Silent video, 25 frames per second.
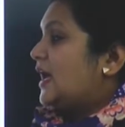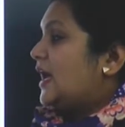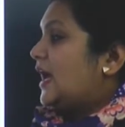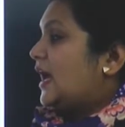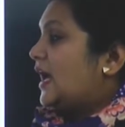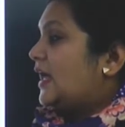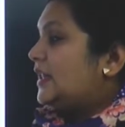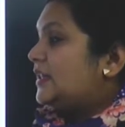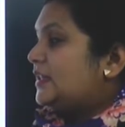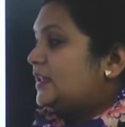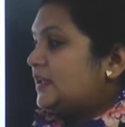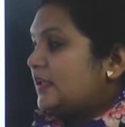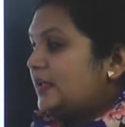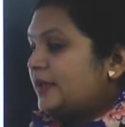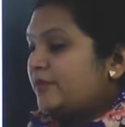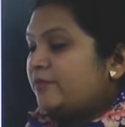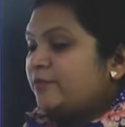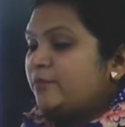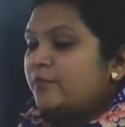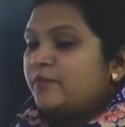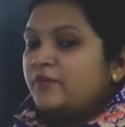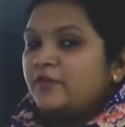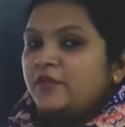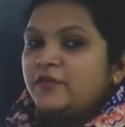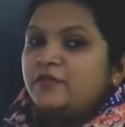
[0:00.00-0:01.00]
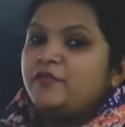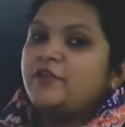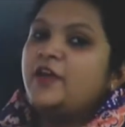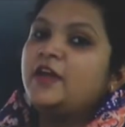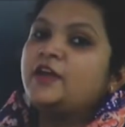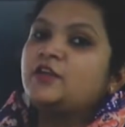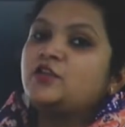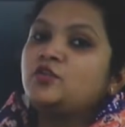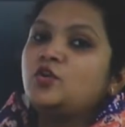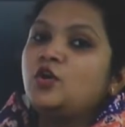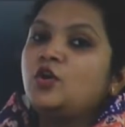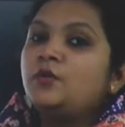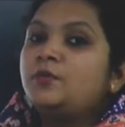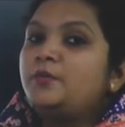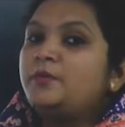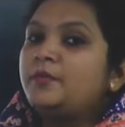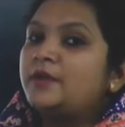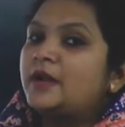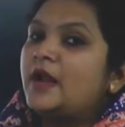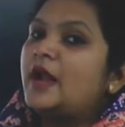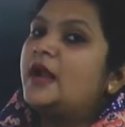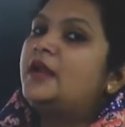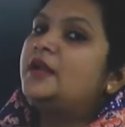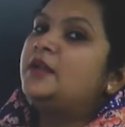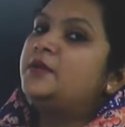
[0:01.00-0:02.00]
and the effect on
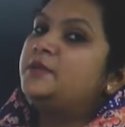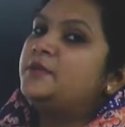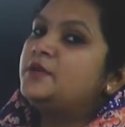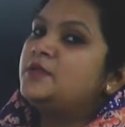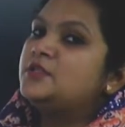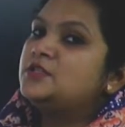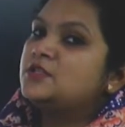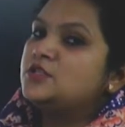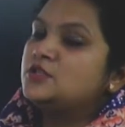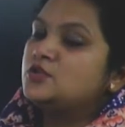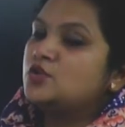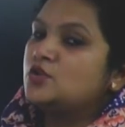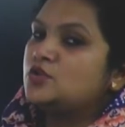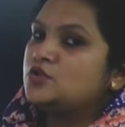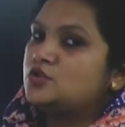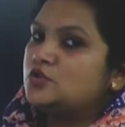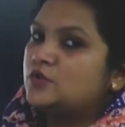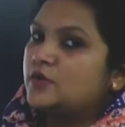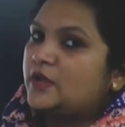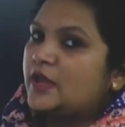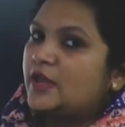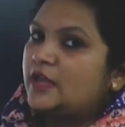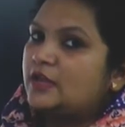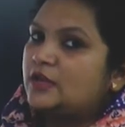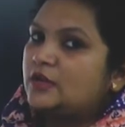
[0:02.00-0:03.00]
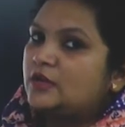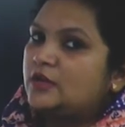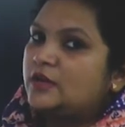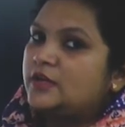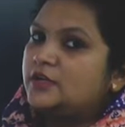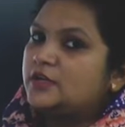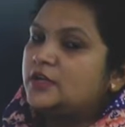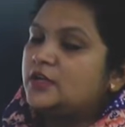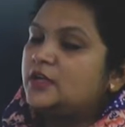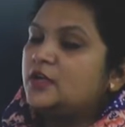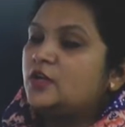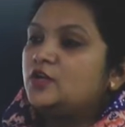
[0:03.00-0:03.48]
brand image is also calculated.